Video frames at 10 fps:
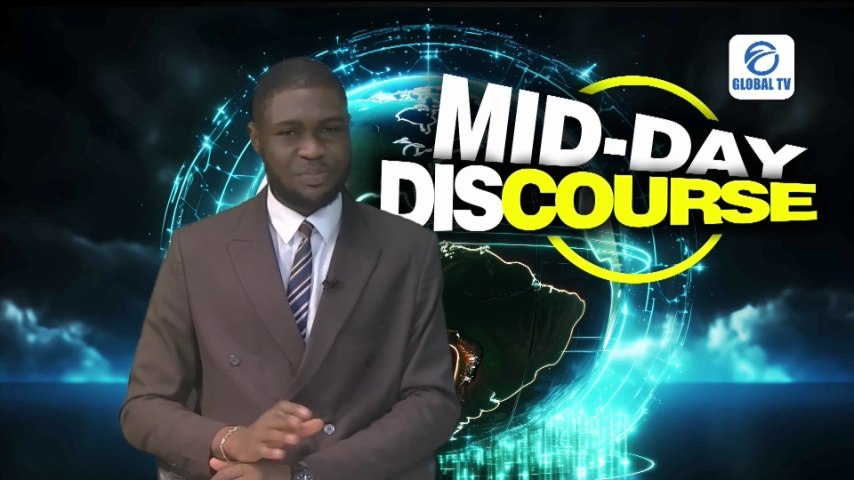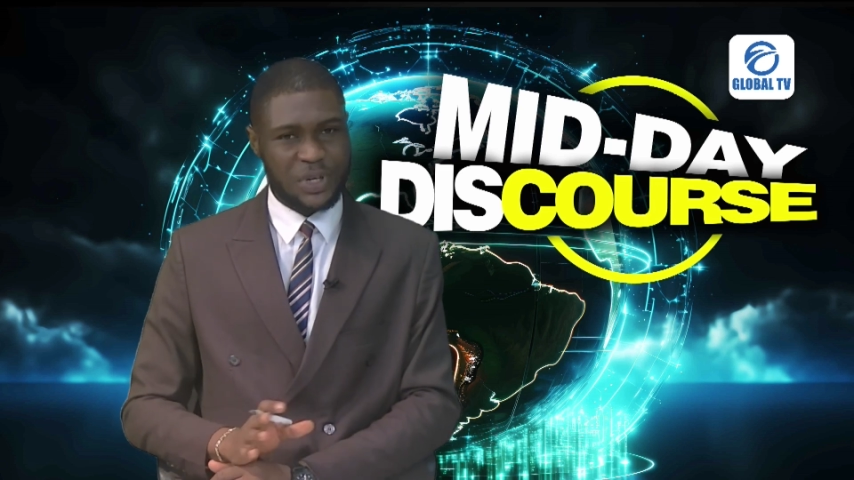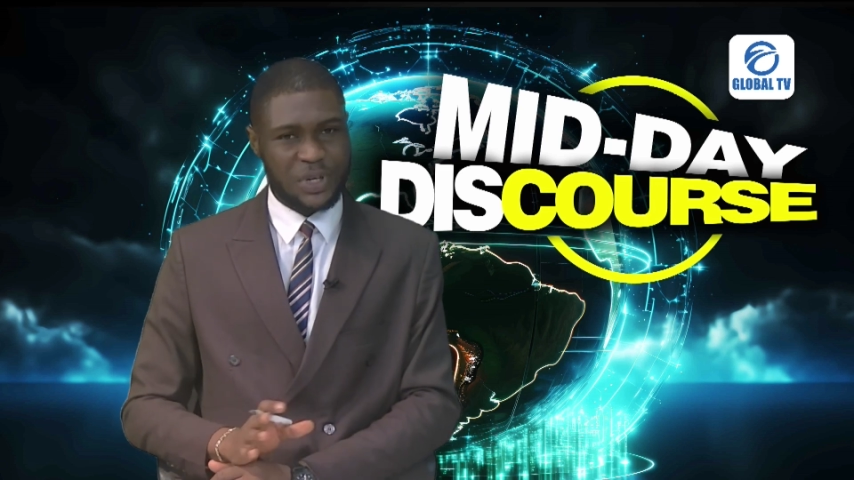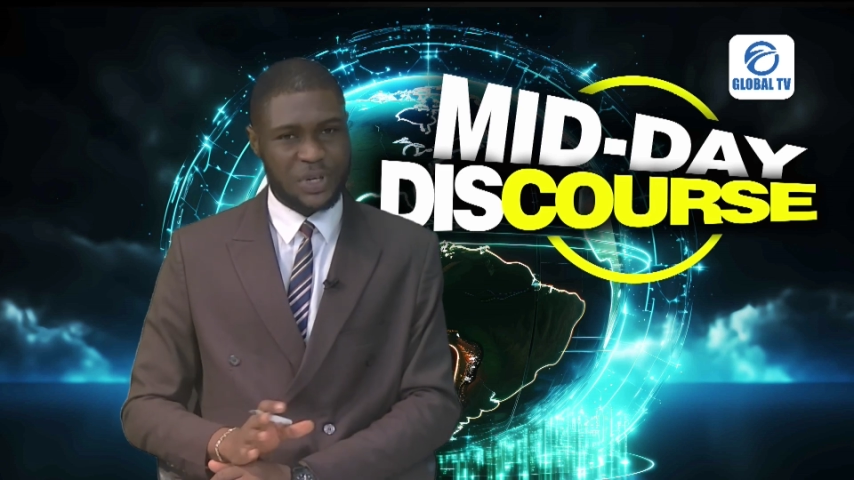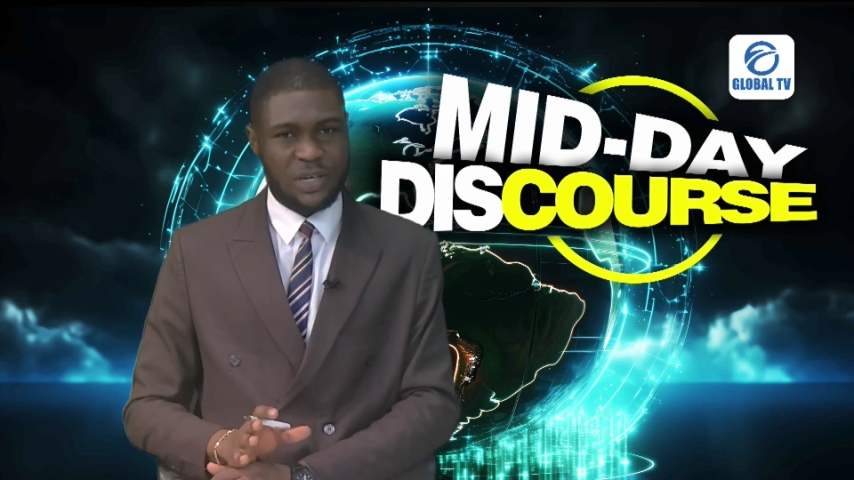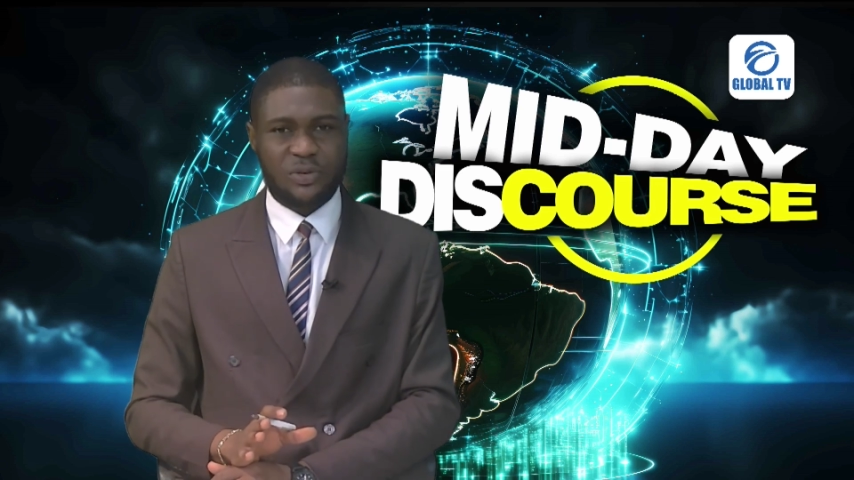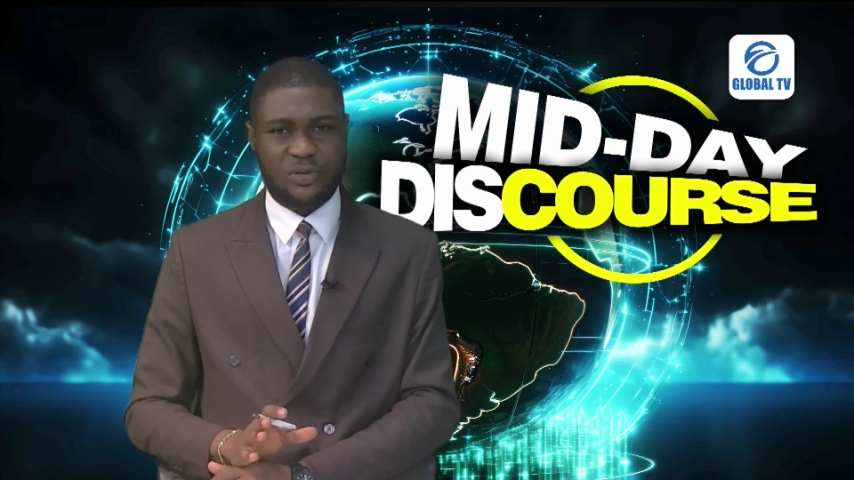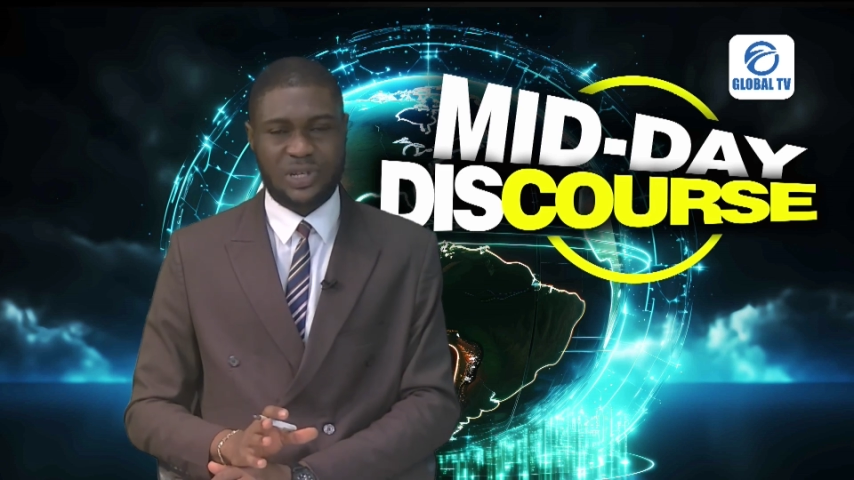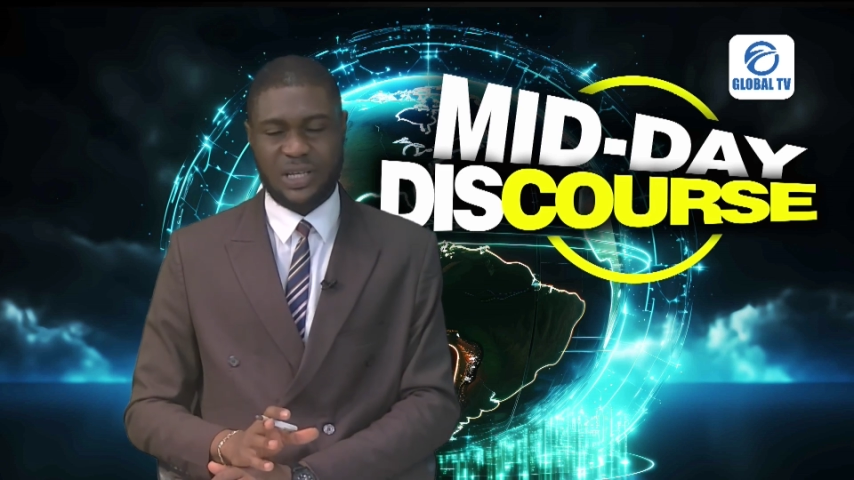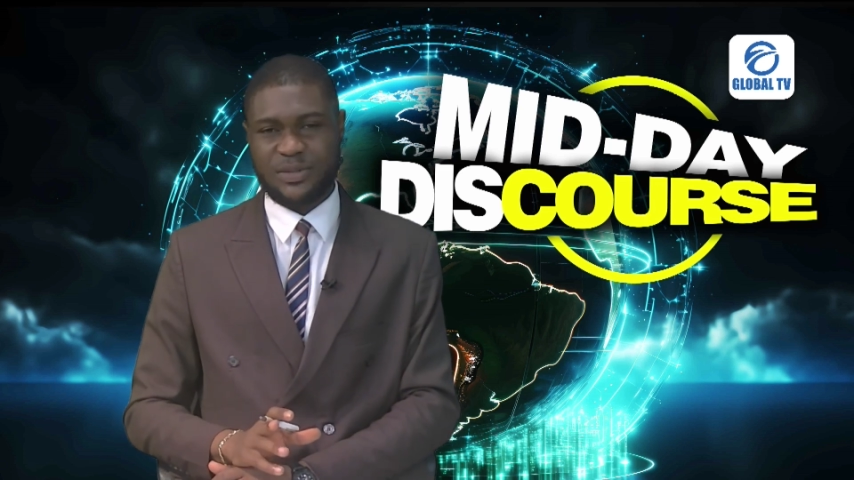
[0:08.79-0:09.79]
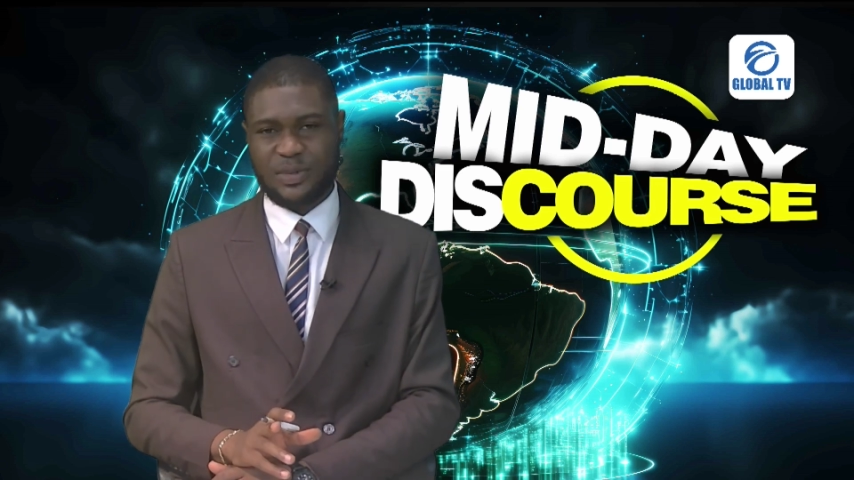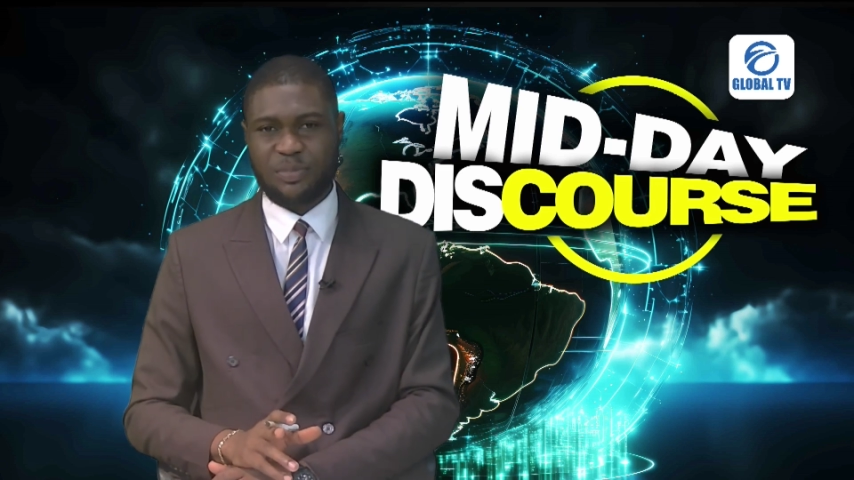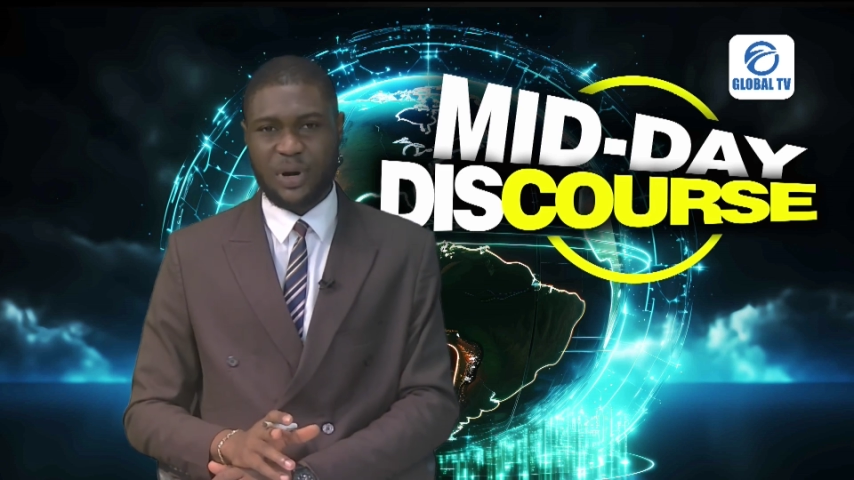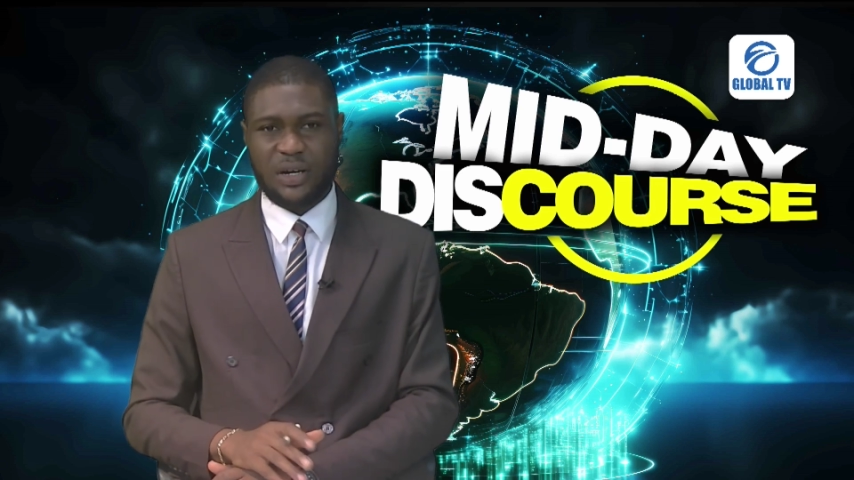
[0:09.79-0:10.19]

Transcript: the bill that has been